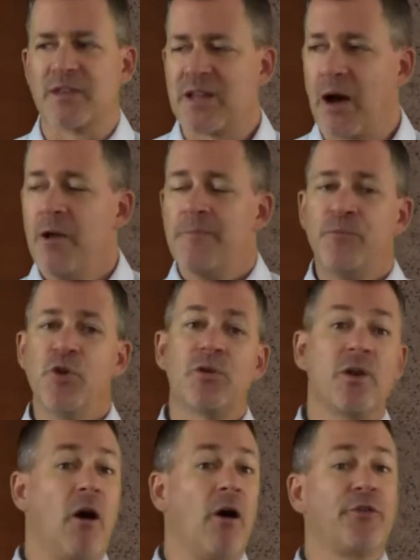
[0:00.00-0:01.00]
this. Now, you
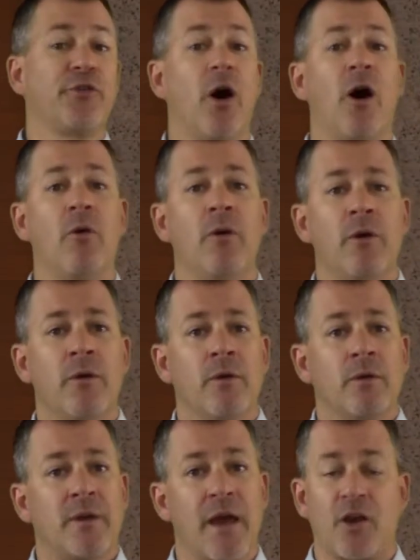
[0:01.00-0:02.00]
can also
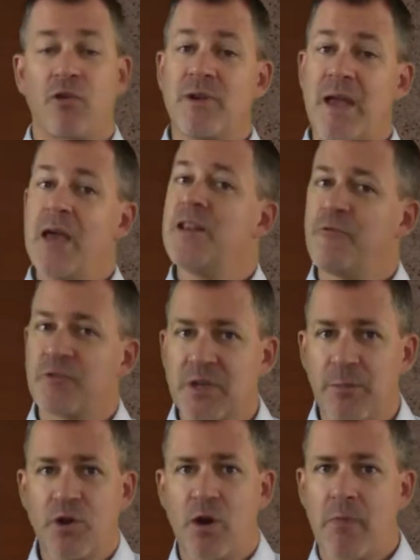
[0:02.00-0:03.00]
get creative with
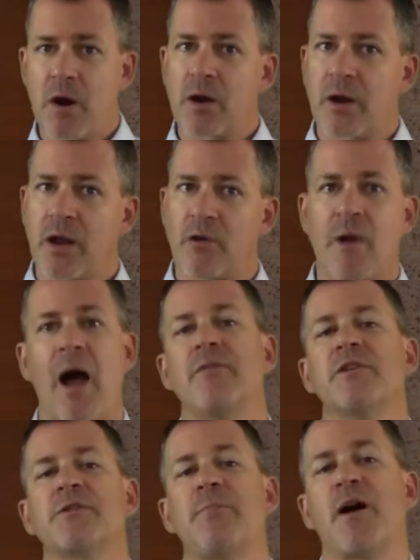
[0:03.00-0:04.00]
some of your marketing around
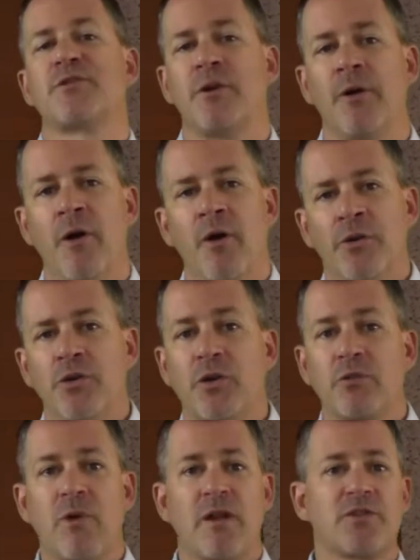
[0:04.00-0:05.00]
this special. You
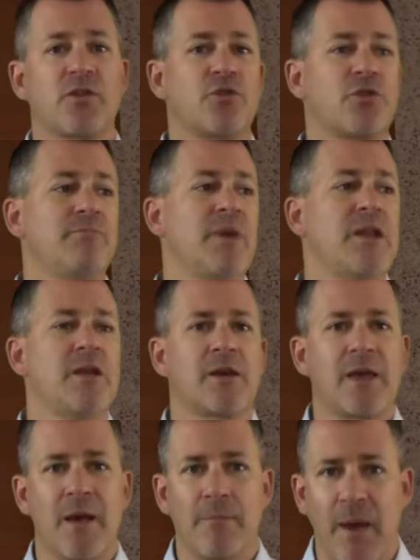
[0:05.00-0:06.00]
can run a social media
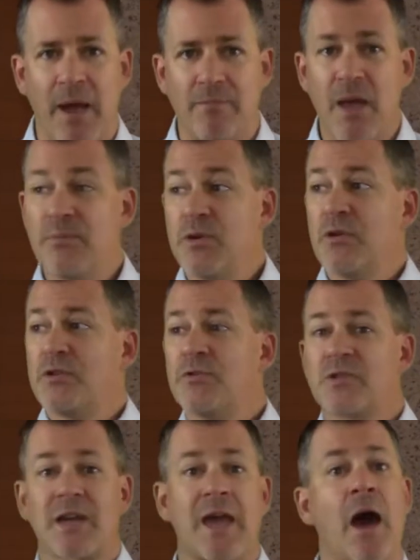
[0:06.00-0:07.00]
campaign. Maybe you
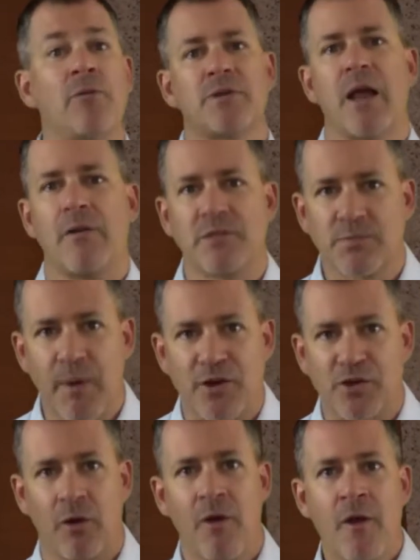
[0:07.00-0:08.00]
use a countdown
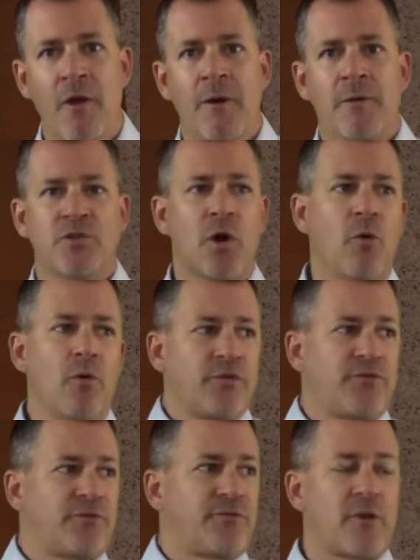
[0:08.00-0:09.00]
special. So,
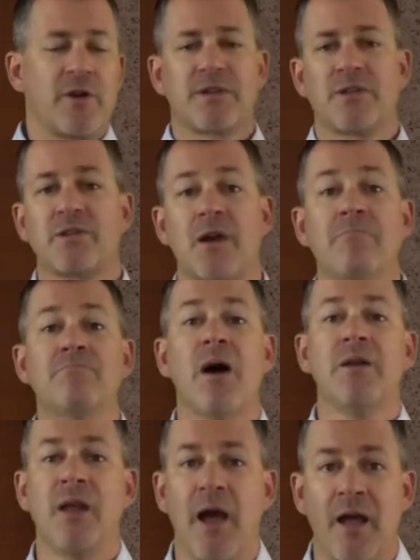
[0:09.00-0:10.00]
for instance, on
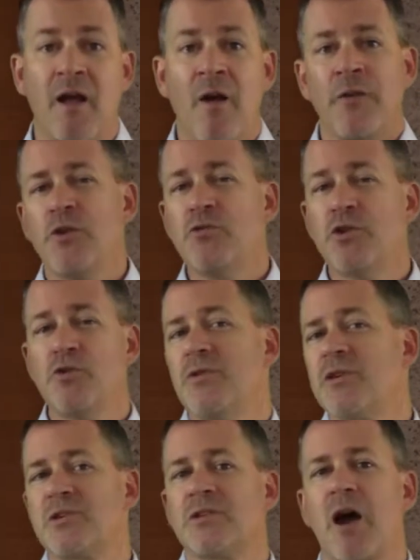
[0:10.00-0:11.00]
Monday, you do
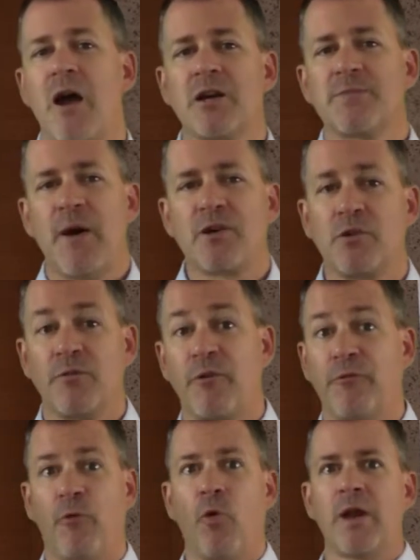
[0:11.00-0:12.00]
this entire special
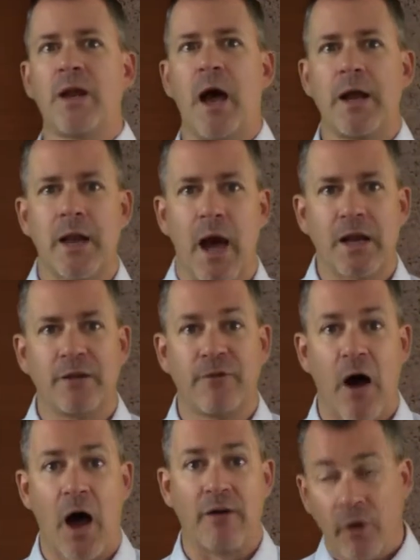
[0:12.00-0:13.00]
for
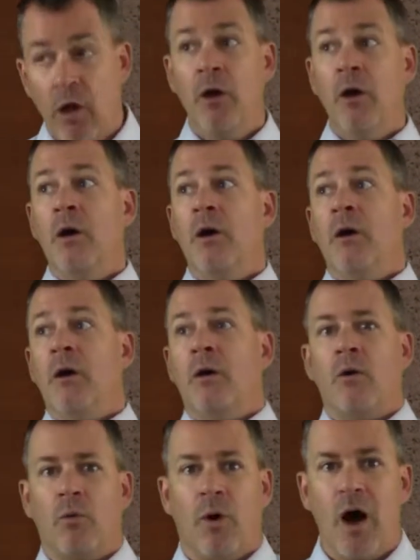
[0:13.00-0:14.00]

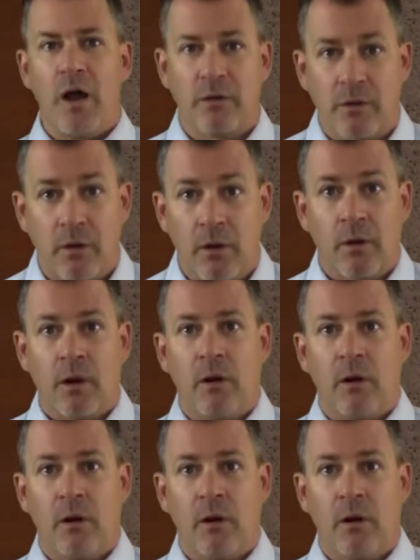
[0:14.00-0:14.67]
$49.95. What?